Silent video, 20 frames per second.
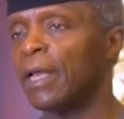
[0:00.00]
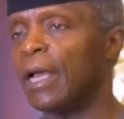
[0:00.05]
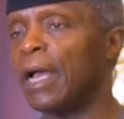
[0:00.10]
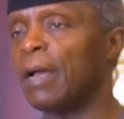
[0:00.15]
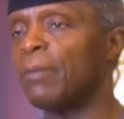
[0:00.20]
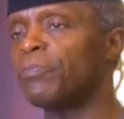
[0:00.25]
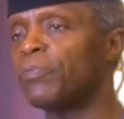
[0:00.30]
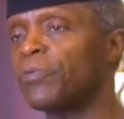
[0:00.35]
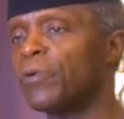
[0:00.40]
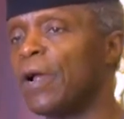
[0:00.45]

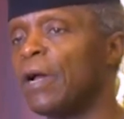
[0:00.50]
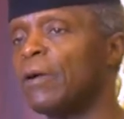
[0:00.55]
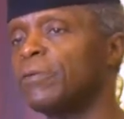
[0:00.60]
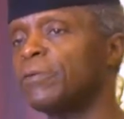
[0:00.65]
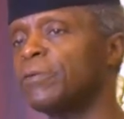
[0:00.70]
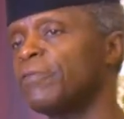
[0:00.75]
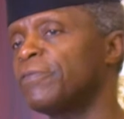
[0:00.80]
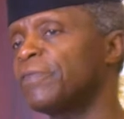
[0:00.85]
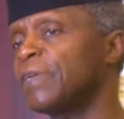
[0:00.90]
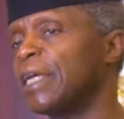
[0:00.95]
I'm
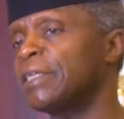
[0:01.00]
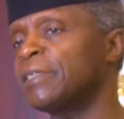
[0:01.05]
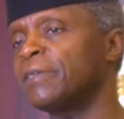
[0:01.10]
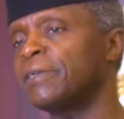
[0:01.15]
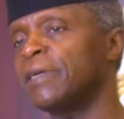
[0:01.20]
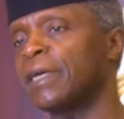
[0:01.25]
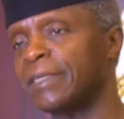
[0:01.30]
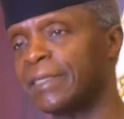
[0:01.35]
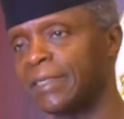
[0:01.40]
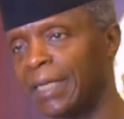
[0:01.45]
proud of
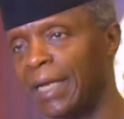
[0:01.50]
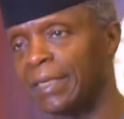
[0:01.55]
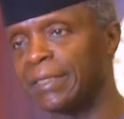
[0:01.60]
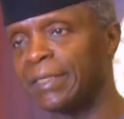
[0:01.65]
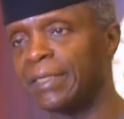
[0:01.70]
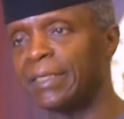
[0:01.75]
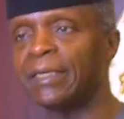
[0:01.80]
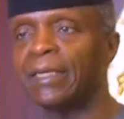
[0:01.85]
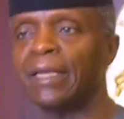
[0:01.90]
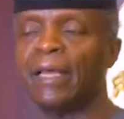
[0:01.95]
Nigeria's
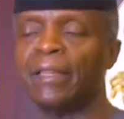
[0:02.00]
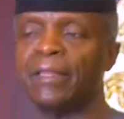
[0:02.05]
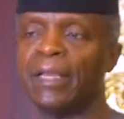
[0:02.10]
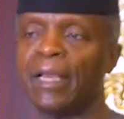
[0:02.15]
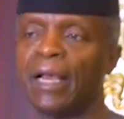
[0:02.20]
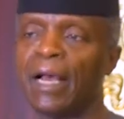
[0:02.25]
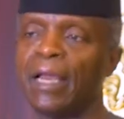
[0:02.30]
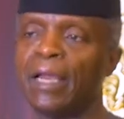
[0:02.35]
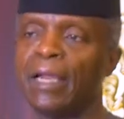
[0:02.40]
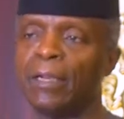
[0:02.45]
standing at
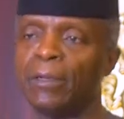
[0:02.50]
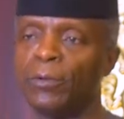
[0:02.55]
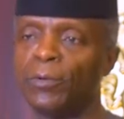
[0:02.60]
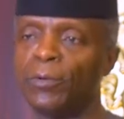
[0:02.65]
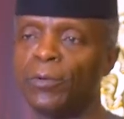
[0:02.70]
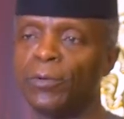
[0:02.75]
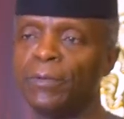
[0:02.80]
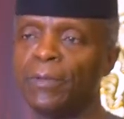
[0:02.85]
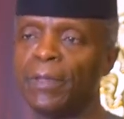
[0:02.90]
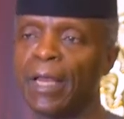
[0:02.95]
the
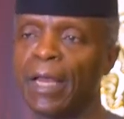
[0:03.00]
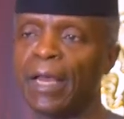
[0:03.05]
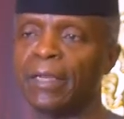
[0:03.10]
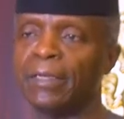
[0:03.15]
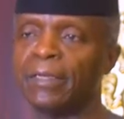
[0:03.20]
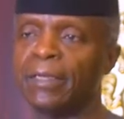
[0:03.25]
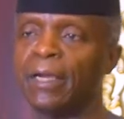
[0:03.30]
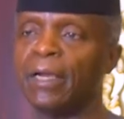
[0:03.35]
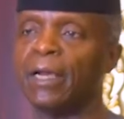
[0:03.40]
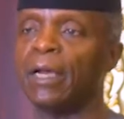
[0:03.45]
ILO
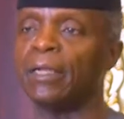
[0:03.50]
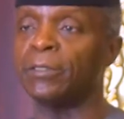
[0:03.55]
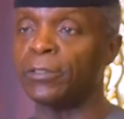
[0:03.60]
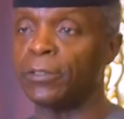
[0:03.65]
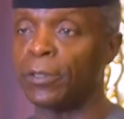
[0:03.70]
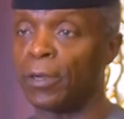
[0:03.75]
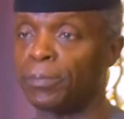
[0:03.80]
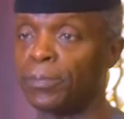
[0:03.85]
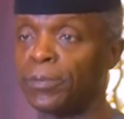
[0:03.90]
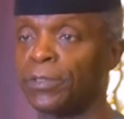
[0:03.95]
and her
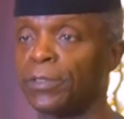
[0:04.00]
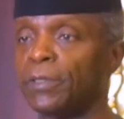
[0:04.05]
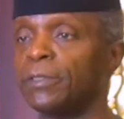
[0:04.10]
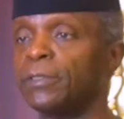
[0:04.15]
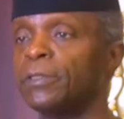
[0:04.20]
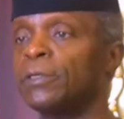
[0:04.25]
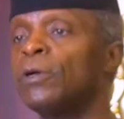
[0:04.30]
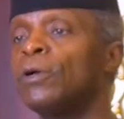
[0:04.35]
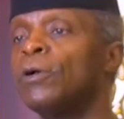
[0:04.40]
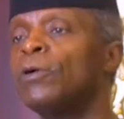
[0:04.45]

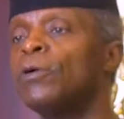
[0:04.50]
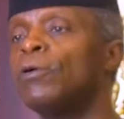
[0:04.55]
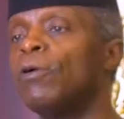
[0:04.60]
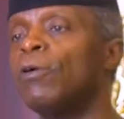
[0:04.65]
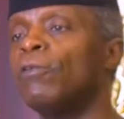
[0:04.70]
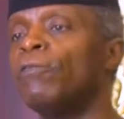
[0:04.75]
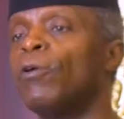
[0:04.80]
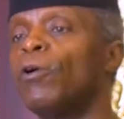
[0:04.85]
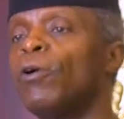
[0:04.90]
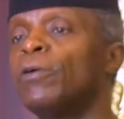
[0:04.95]
adoption
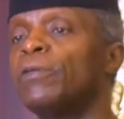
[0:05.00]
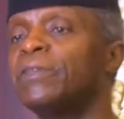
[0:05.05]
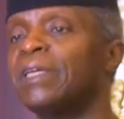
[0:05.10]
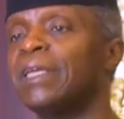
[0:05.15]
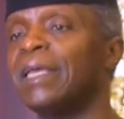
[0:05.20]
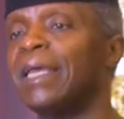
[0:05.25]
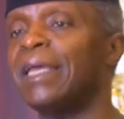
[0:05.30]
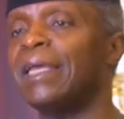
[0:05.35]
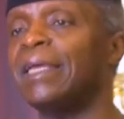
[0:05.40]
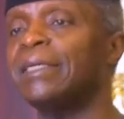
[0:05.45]
of all
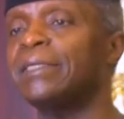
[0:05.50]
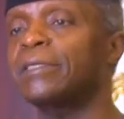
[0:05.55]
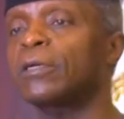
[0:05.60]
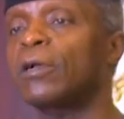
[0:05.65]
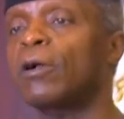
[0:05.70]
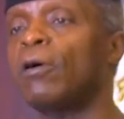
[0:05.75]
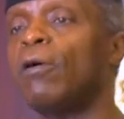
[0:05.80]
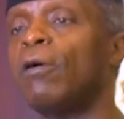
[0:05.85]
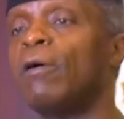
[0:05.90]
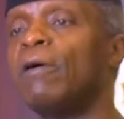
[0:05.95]
the
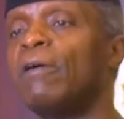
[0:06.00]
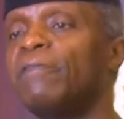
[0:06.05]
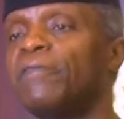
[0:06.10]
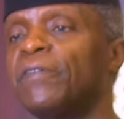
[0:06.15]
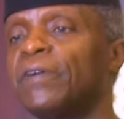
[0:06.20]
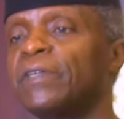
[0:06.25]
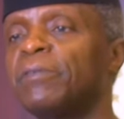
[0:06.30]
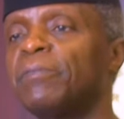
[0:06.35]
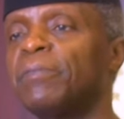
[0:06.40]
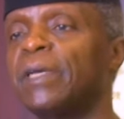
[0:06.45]
eight core
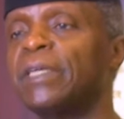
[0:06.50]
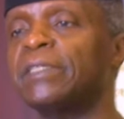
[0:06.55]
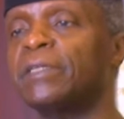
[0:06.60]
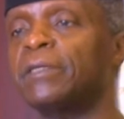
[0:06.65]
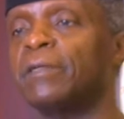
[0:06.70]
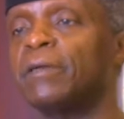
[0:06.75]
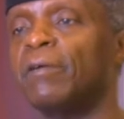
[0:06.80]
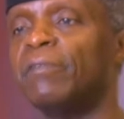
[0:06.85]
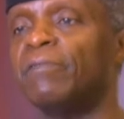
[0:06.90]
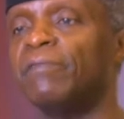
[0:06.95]

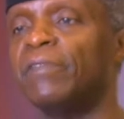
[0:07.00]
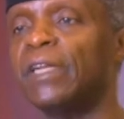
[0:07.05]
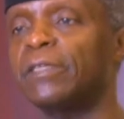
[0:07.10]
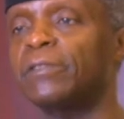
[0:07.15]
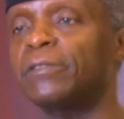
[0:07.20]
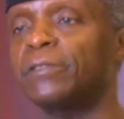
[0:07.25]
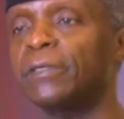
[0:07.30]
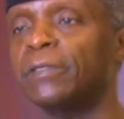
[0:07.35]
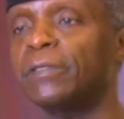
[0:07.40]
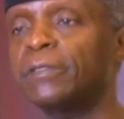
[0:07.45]
fundamental
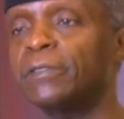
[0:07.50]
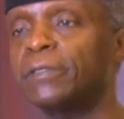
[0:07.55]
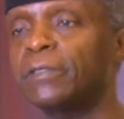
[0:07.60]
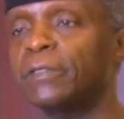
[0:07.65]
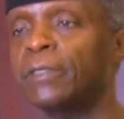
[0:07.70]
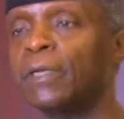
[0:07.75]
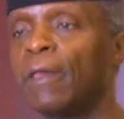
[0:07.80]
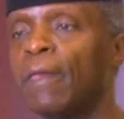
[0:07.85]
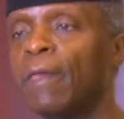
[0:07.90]
conventions,